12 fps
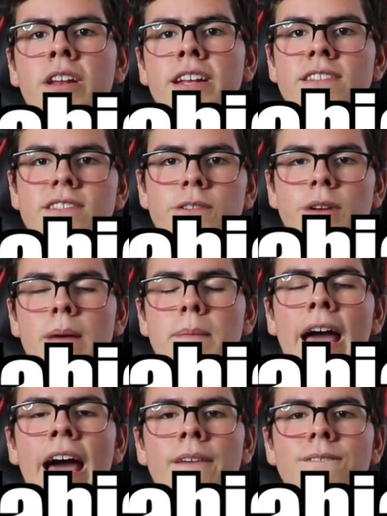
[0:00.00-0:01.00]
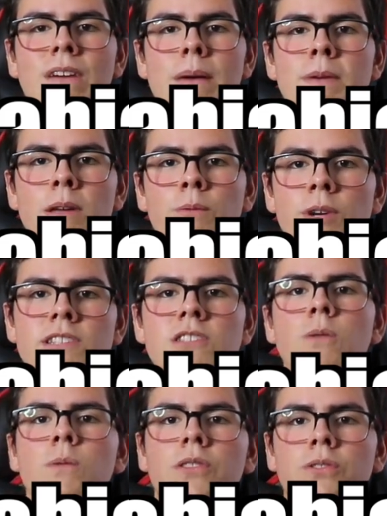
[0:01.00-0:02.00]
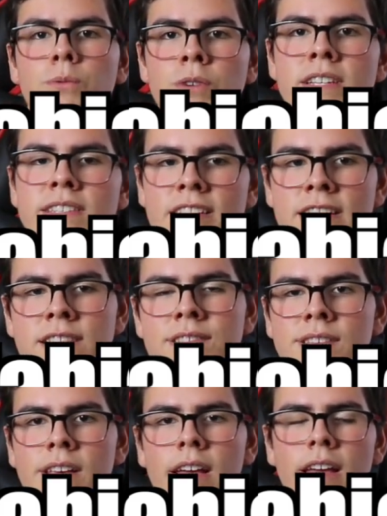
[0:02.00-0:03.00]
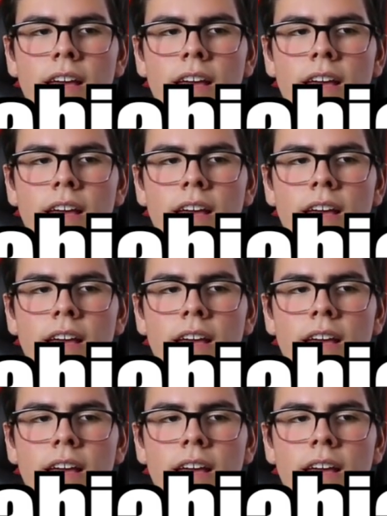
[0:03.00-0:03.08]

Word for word: on Instagram at Fabian Rizzo with 3 Z's.